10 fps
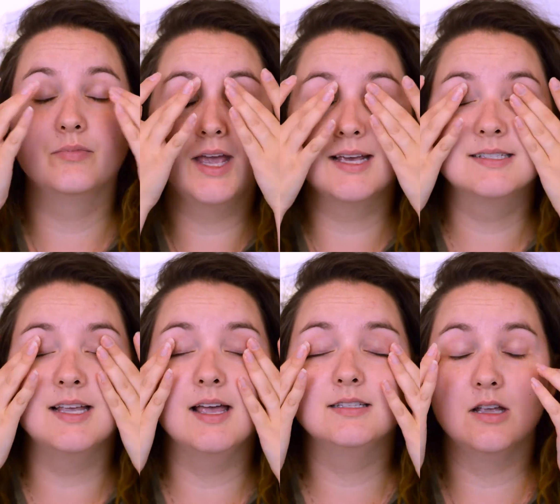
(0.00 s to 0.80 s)

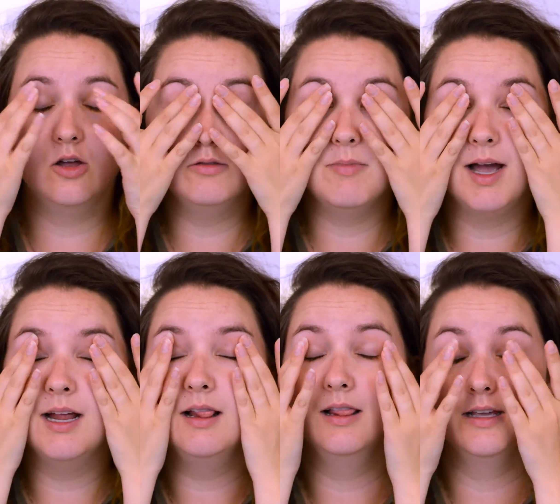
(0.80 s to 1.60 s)
excess on my
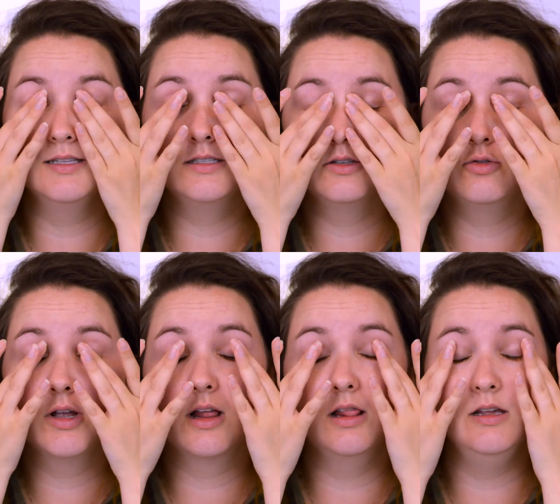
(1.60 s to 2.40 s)
lids
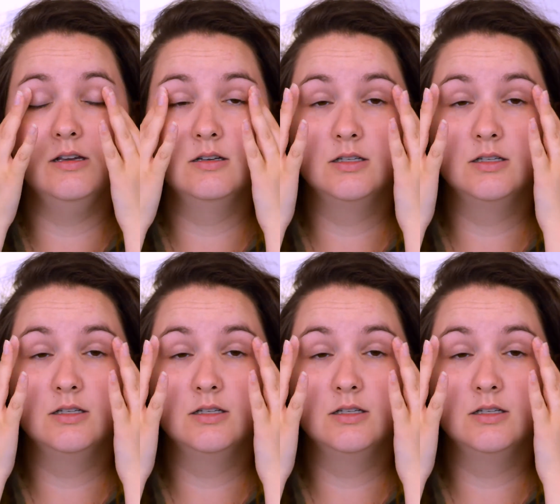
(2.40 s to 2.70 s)
quickly.